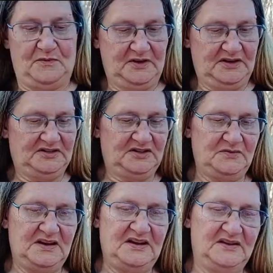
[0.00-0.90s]
we're going to do
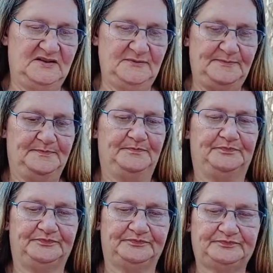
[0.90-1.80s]
here,
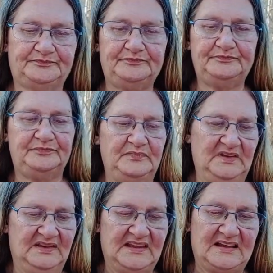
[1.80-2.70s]

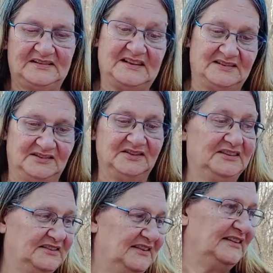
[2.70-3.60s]
that doesn't look
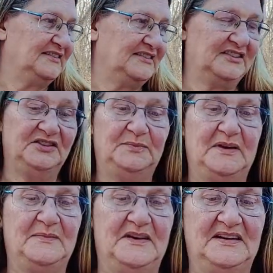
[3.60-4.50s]
as clean as it could be,
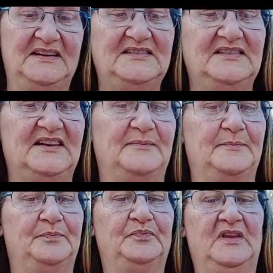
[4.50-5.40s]
but it is clean.
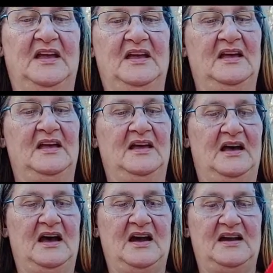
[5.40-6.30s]

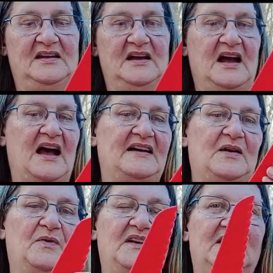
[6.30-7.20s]
Alright, I got
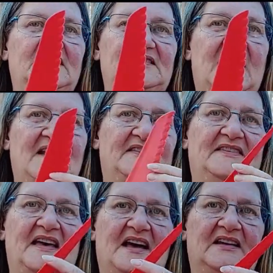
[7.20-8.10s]
one of these knives
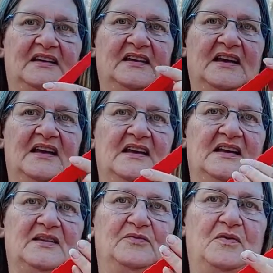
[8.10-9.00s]
that
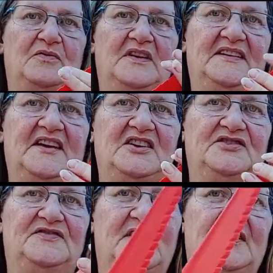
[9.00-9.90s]
it won't really cut
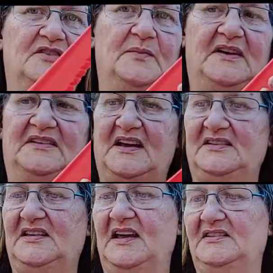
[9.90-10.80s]
your fingers, but it does,
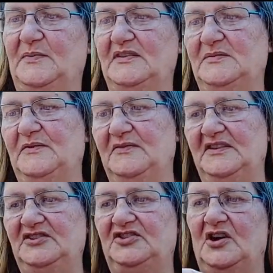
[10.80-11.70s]
it's supposed to be really
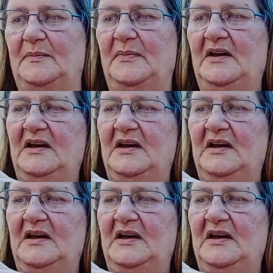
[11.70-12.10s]
sharp.